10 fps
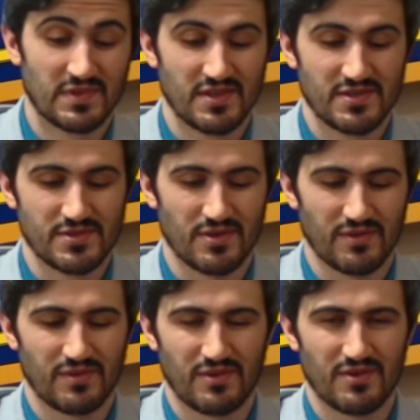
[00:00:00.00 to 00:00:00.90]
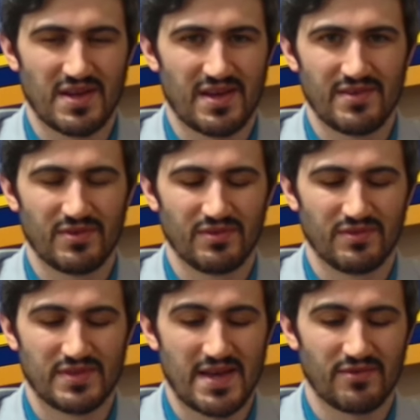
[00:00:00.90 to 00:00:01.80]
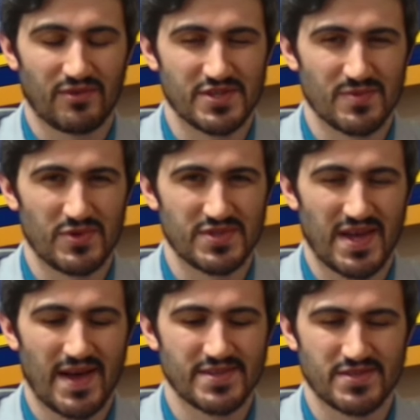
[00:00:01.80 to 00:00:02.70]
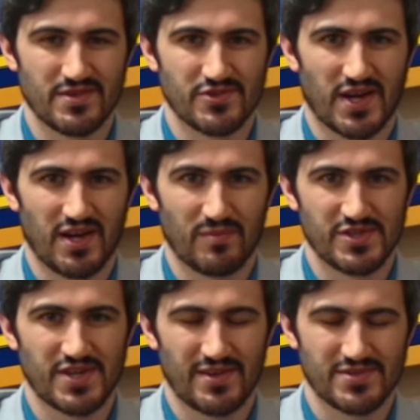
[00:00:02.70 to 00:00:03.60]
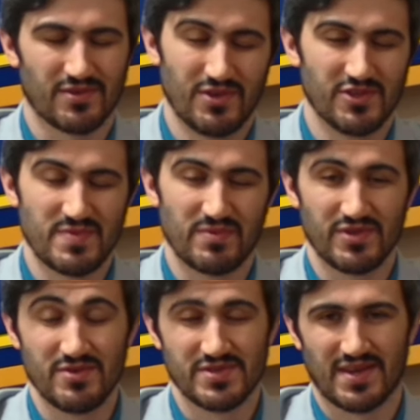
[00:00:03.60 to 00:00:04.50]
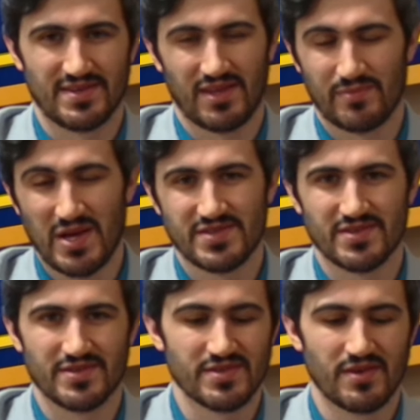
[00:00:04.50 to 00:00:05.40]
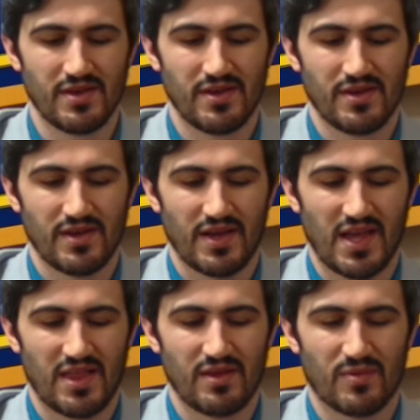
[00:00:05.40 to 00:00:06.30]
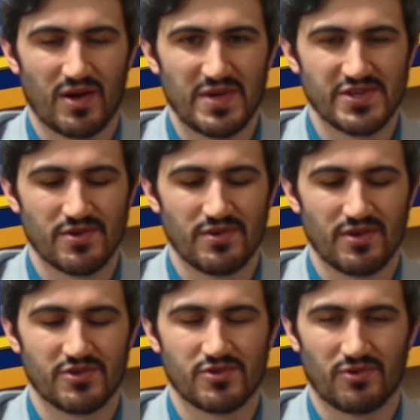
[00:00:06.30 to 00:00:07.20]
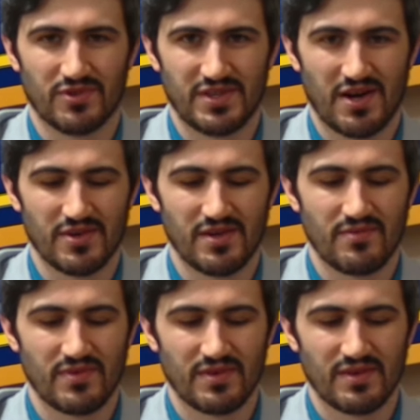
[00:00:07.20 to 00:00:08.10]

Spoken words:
So you're not even technically supposed to access it in China, but China still knows people use it on a daily basis. And they want to make sure they're in control of the narrative.